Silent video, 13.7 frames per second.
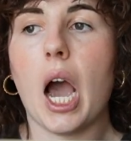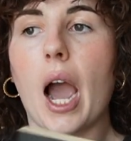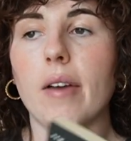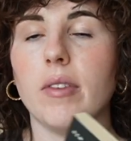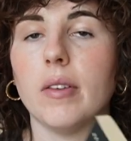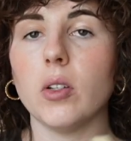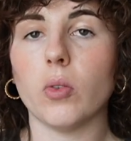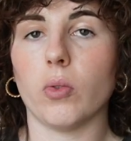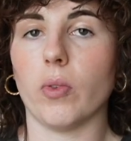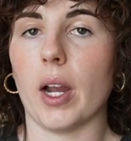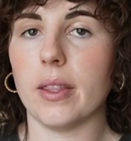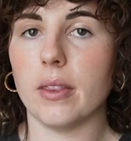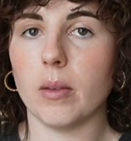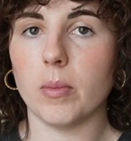I've never
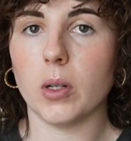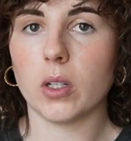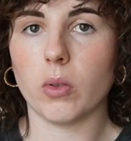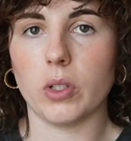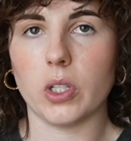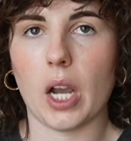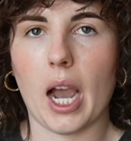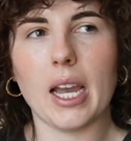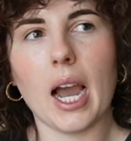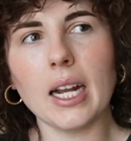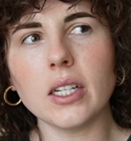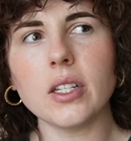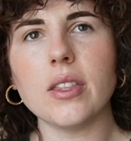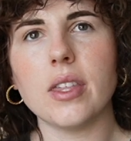read the book, which I
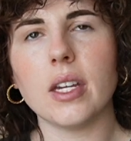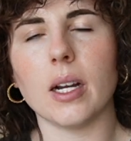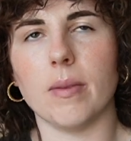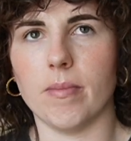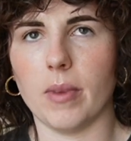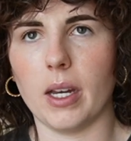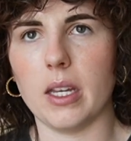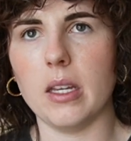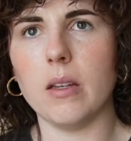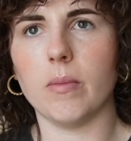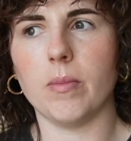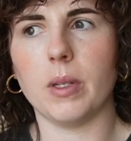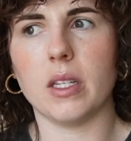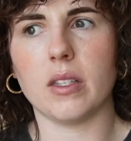actually think I
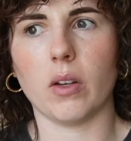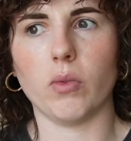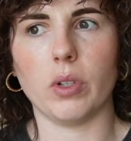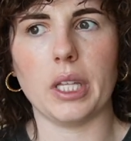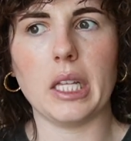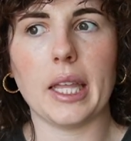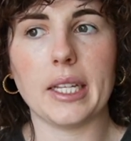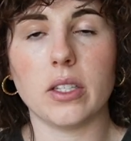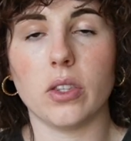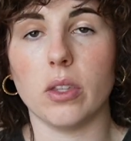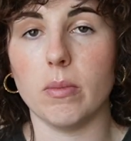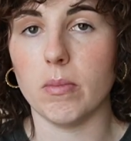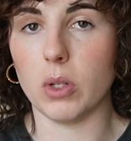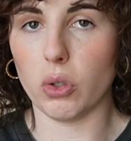might because I really liked
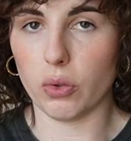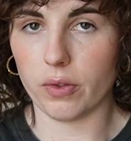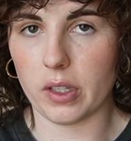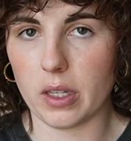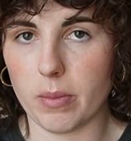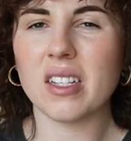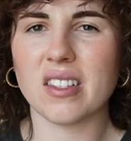the movie.